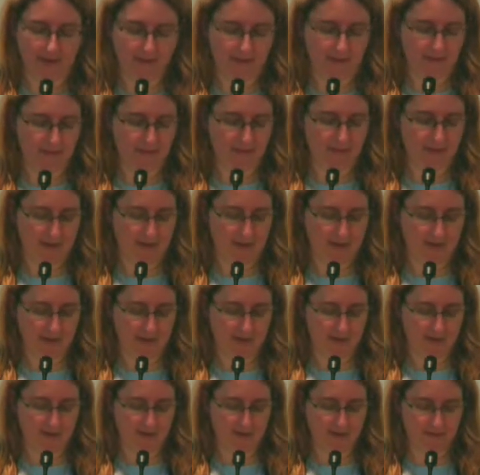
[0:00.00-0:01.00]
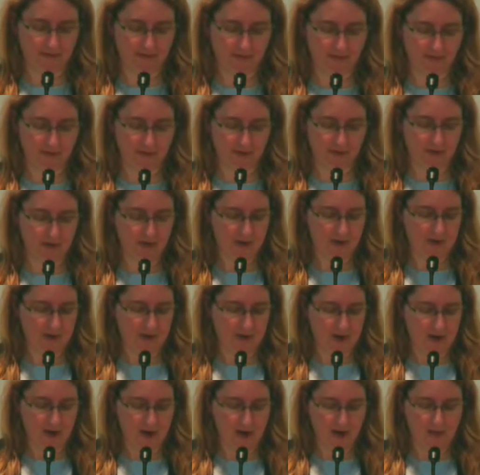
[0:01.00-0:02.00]
wrote down my notes here somewhere,
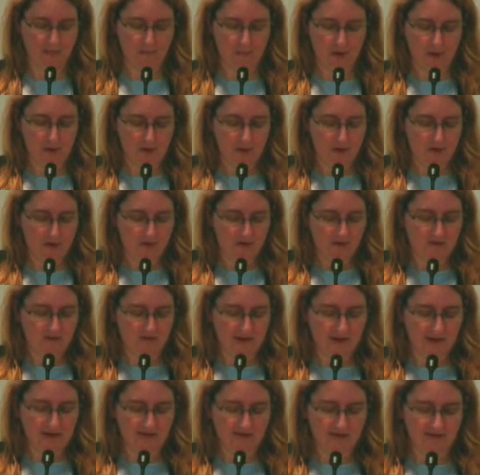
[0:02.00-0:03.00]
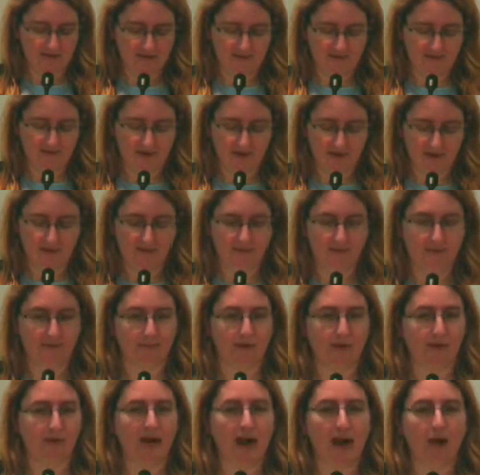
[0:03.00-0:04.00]
science and scholarship
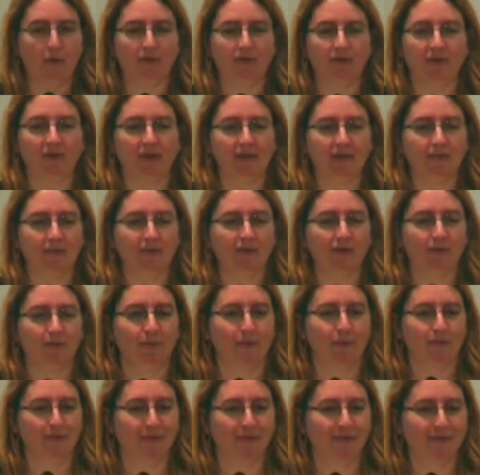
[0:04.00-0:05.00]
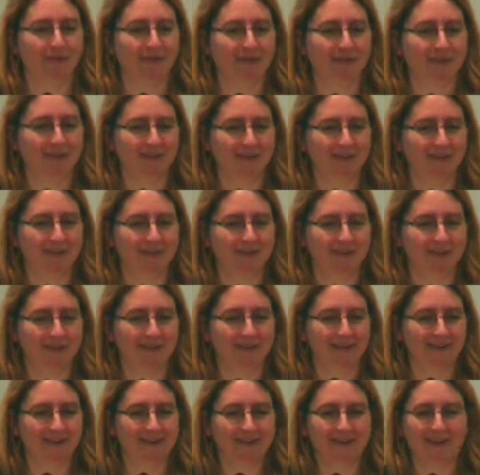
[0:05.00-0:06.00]
are now team sports.
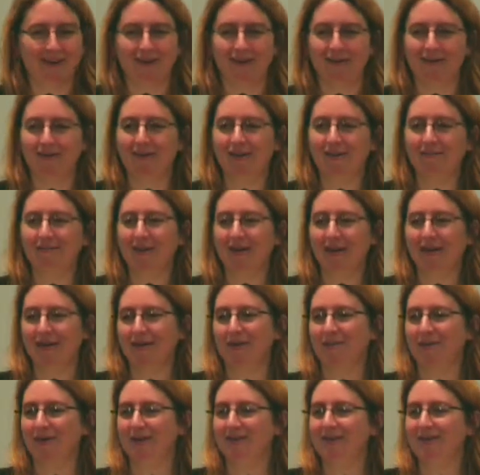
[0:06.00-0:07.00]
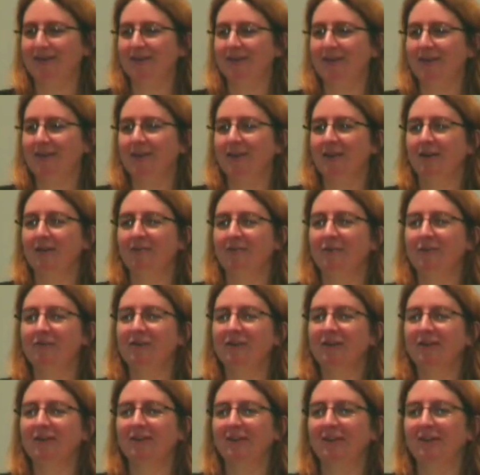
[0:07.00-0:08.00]
I love that image. If you
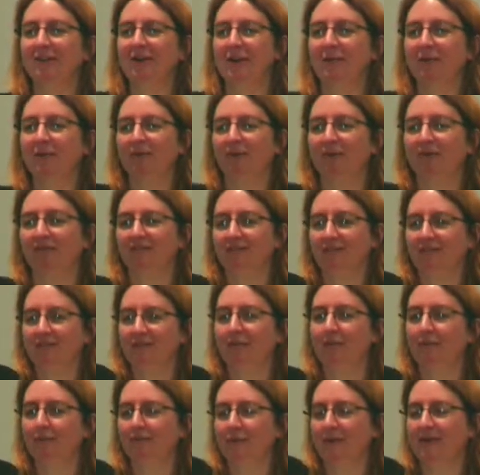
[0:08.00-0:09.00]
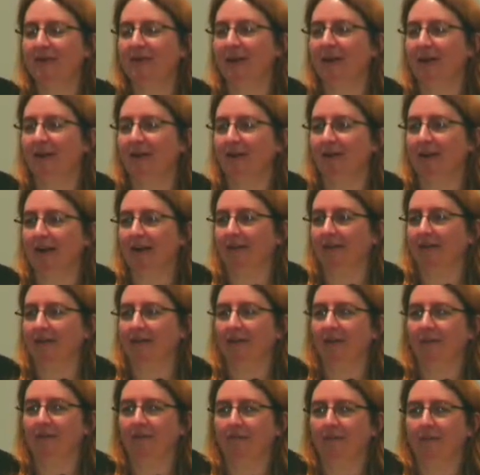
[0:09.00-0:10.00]
look at the number of single PI grants
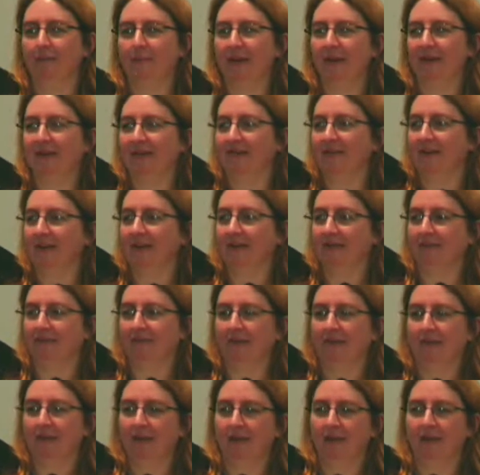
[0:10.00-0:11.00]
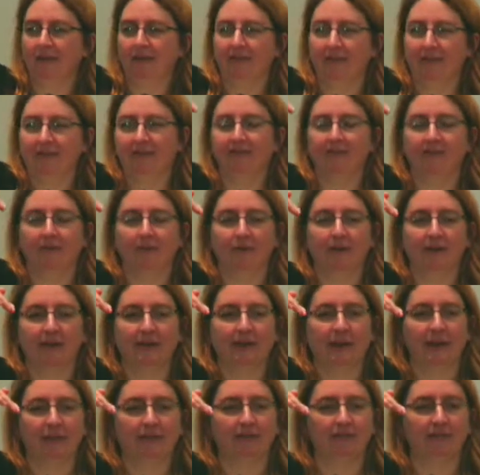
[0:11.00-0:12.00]
from NSF, this is going
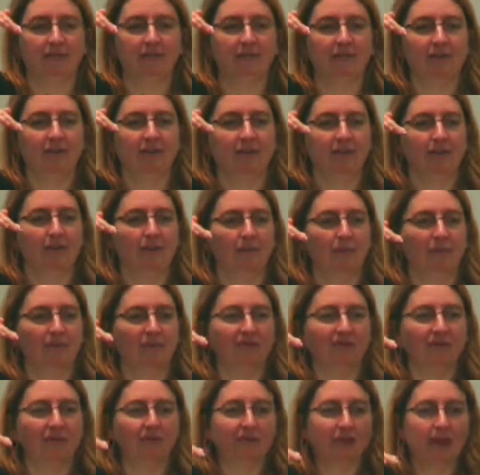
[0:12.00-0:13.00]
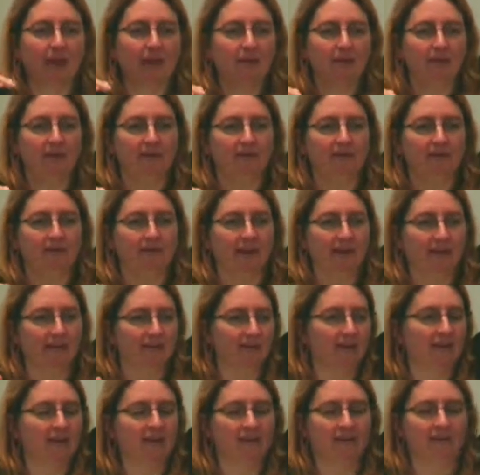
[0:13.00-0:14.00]
down. If you look at the number of collaborative
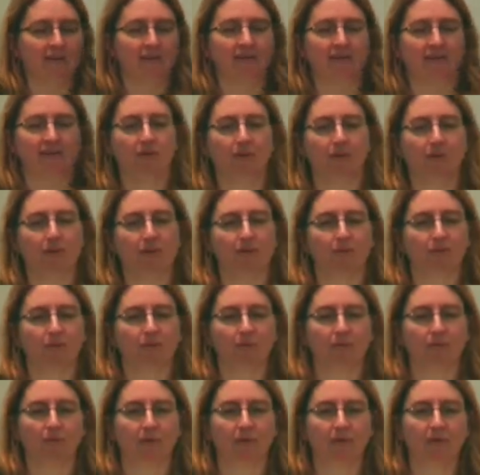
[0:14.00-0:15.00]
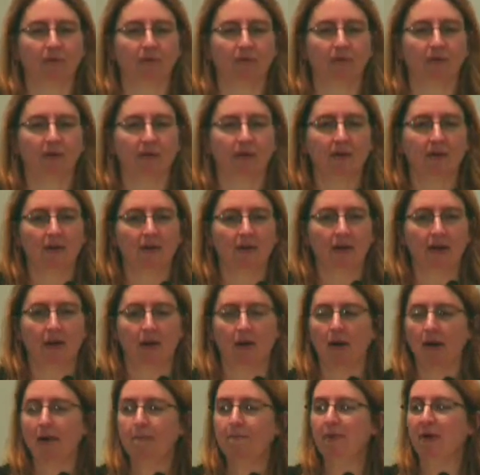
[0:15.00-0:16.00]
grants, this is going through the roof.
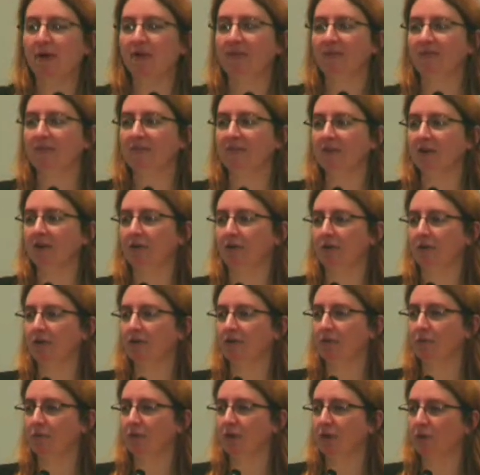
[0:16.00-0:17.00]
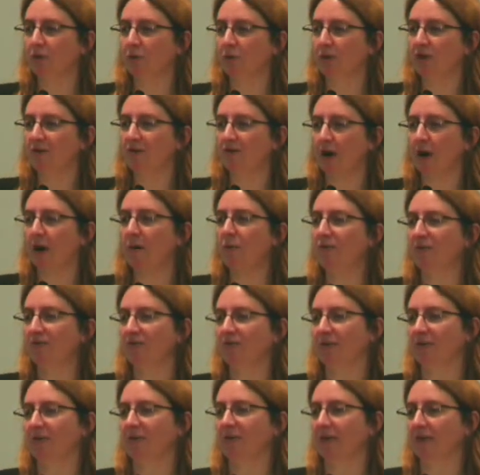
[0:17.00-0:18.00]
I'm part of the generation where we've always
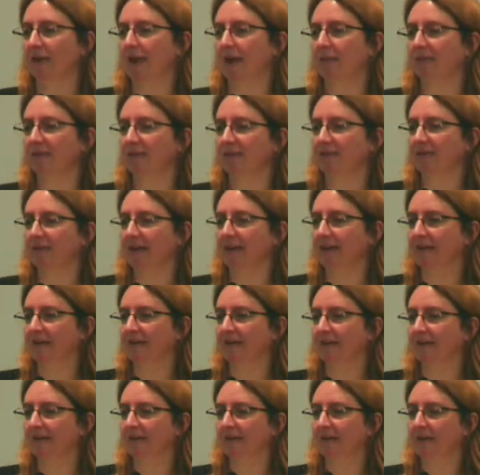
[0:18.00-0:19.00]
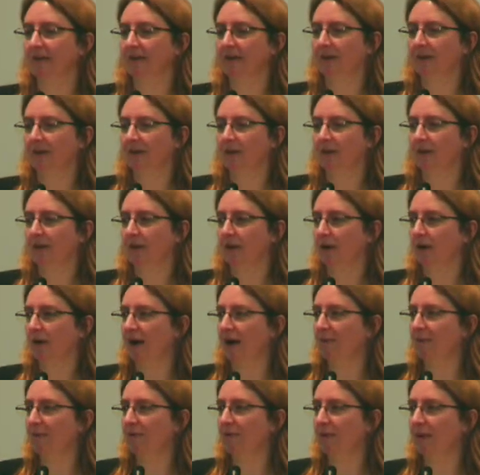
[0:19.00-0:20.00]
done collaborative science. I
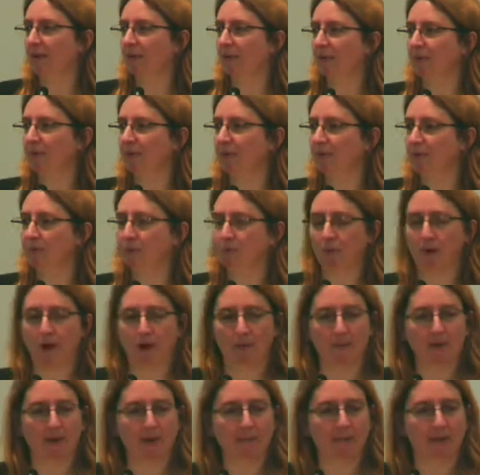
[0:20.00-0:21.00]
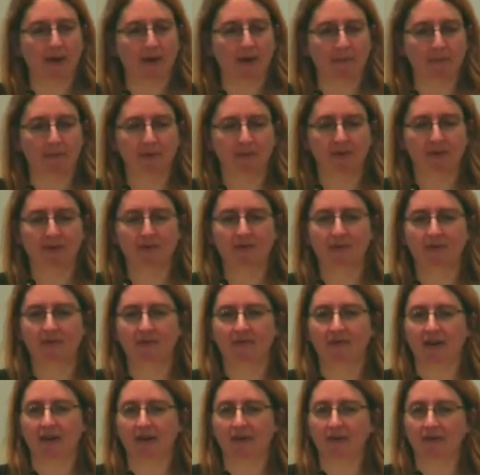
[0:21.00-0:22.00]
remember I met my PhD
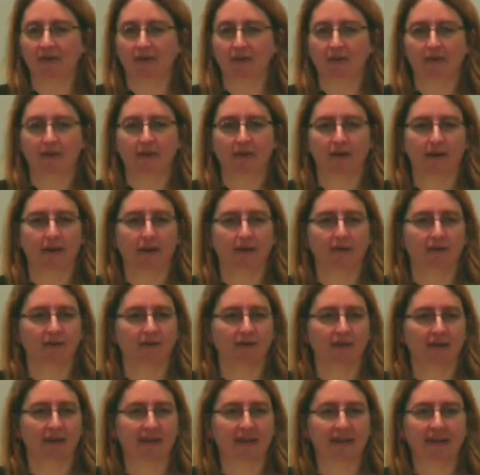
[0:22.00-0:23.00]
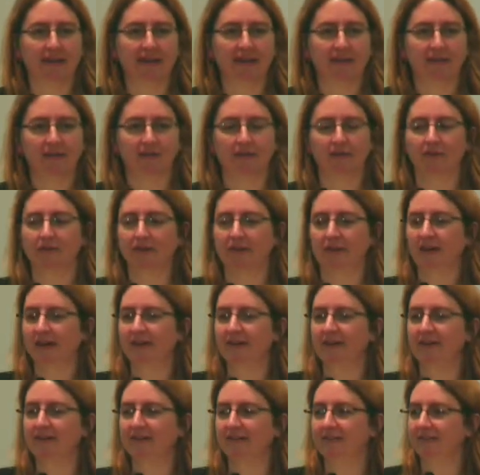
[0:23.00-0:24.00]
advisor, it was late 80s, early
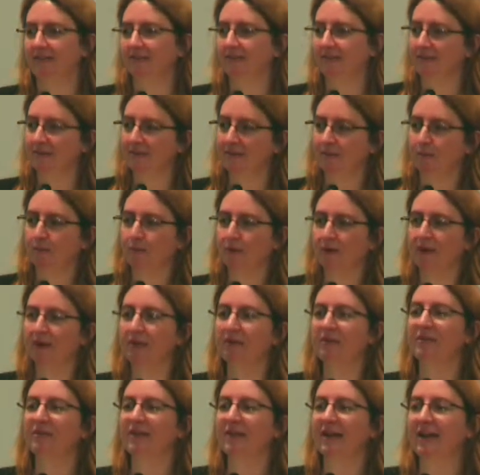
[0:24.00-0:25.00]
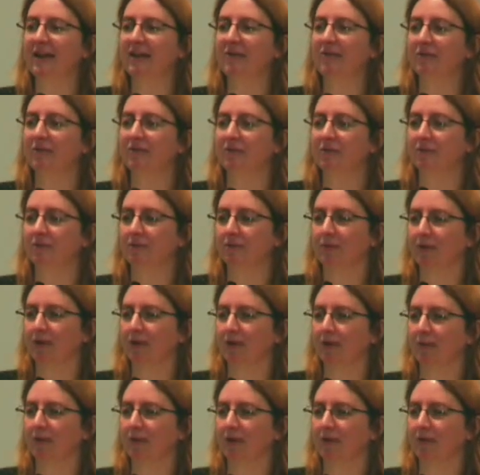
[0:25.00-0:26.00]
90s, and she said, here are the end users we're going
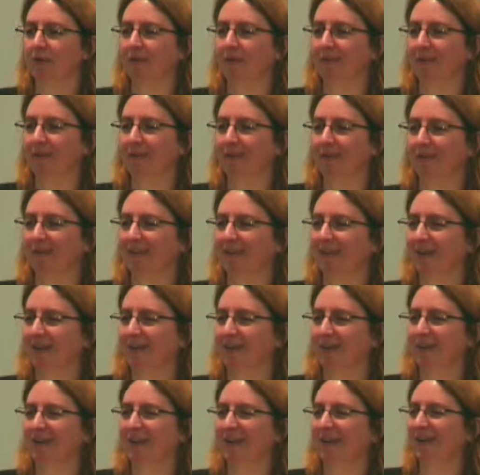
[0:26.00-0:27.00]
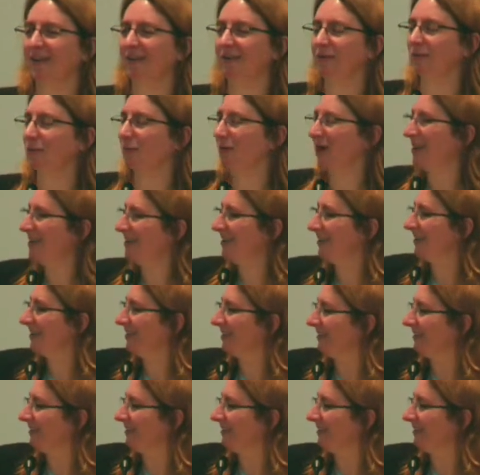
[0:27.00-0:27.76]
to work with. And I was like, we're going to do what?